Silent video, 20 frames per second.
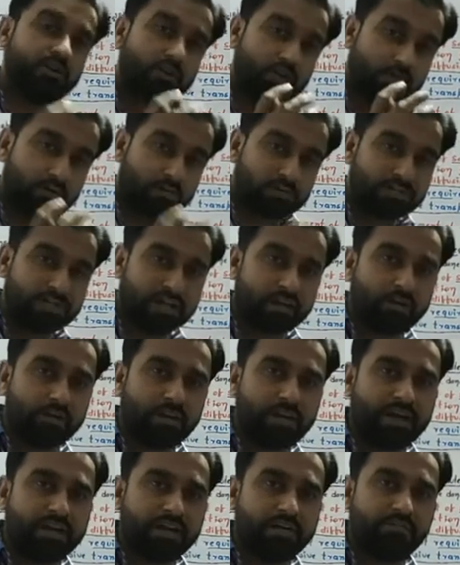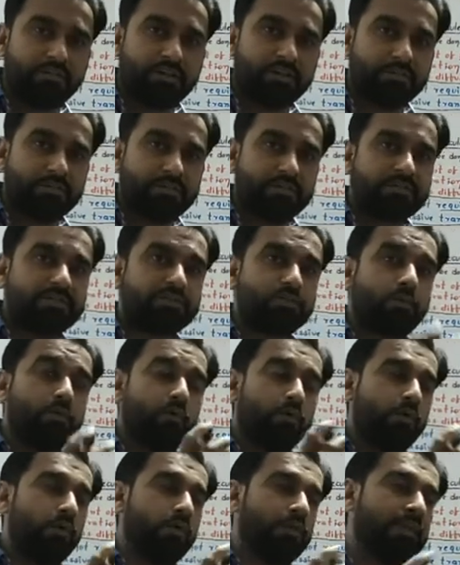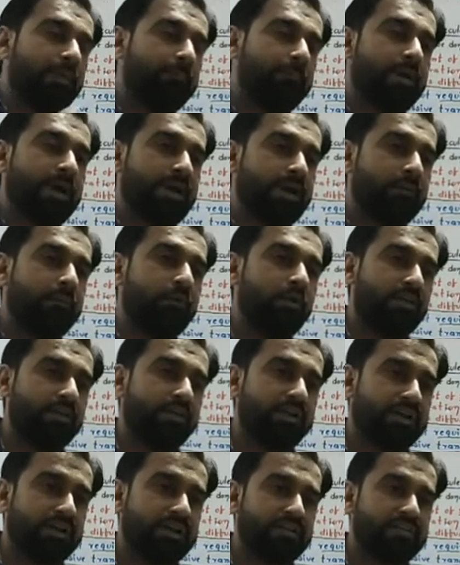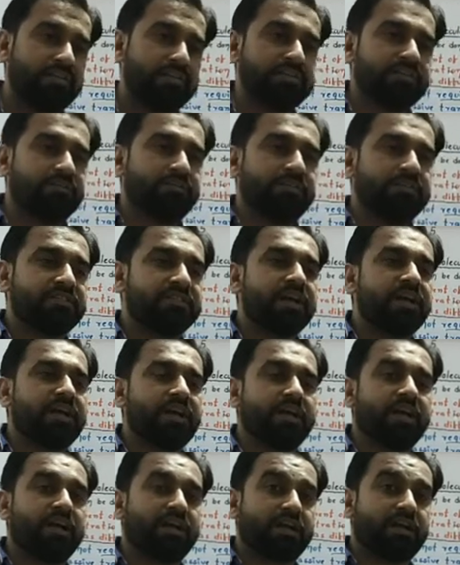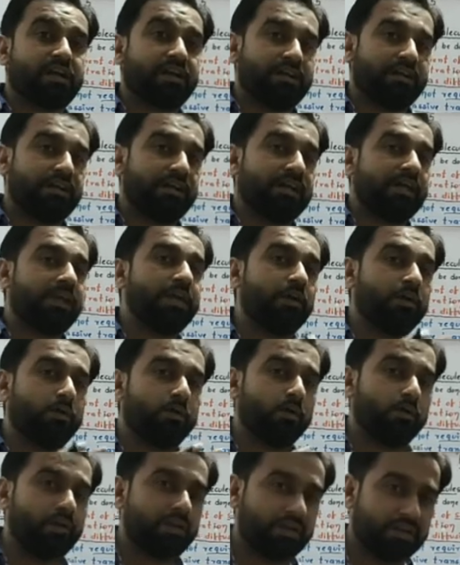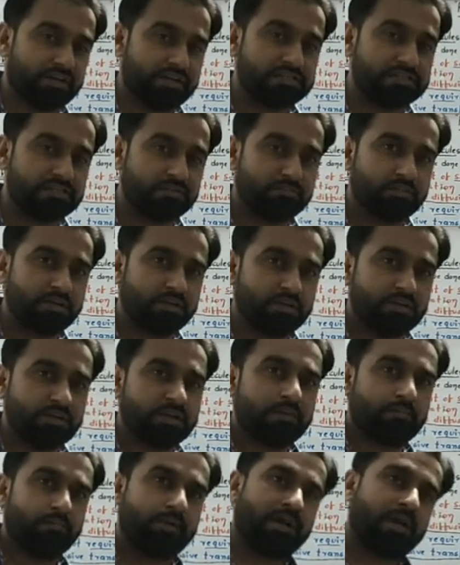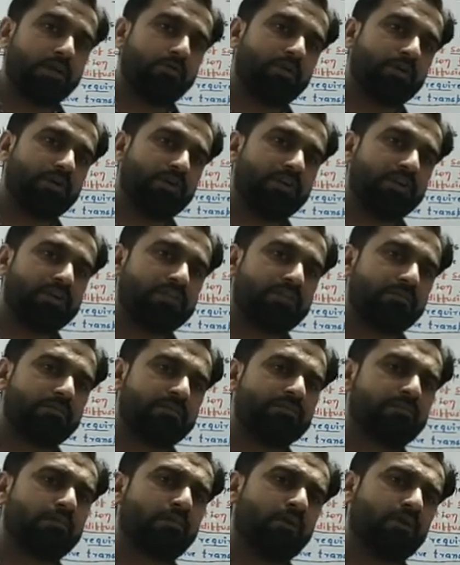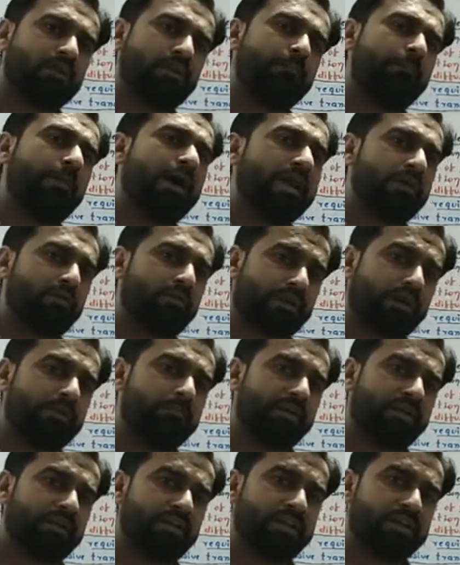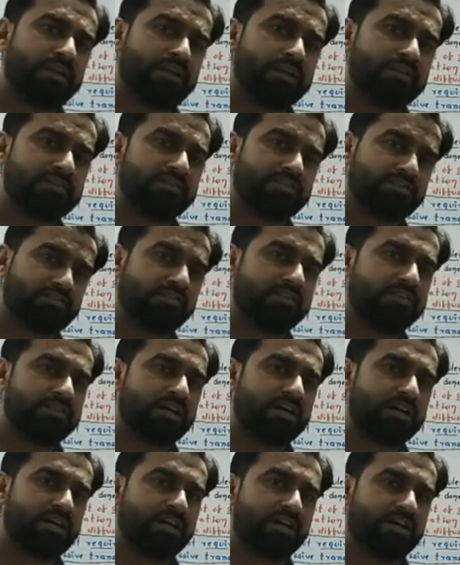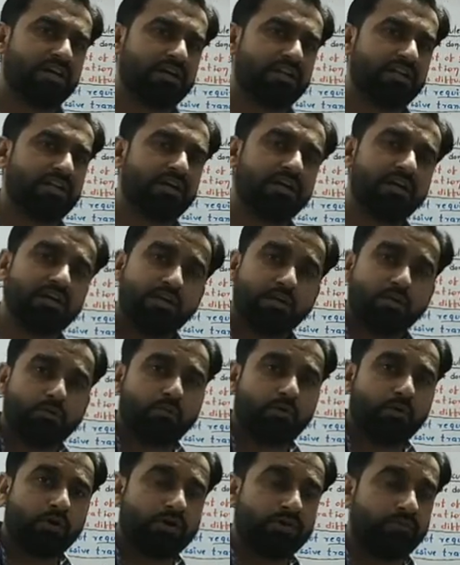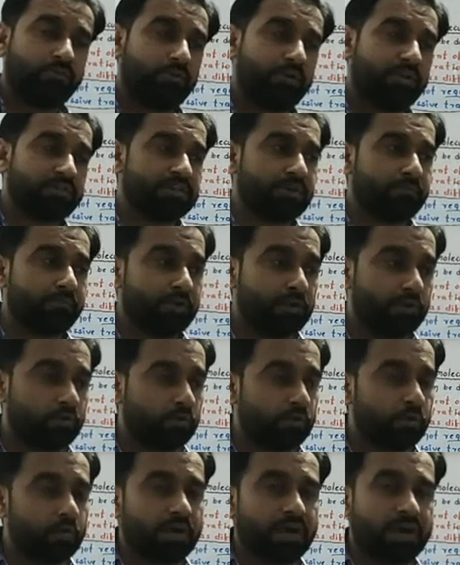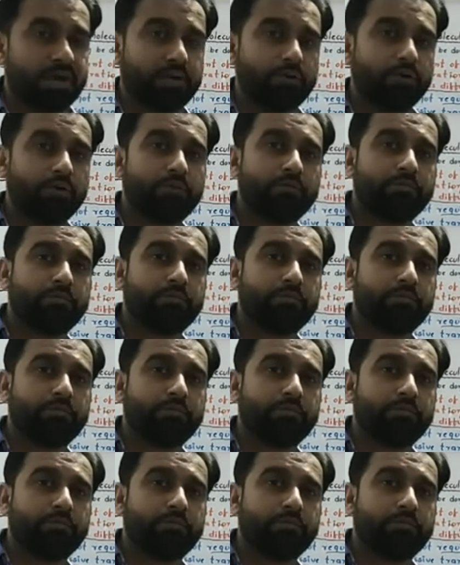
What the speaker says: Cellular activity means all the metabolic reactions which are occur in a organism. Metabolic reaction means all the biochemical reactions which are occur in the body. For example, two kind of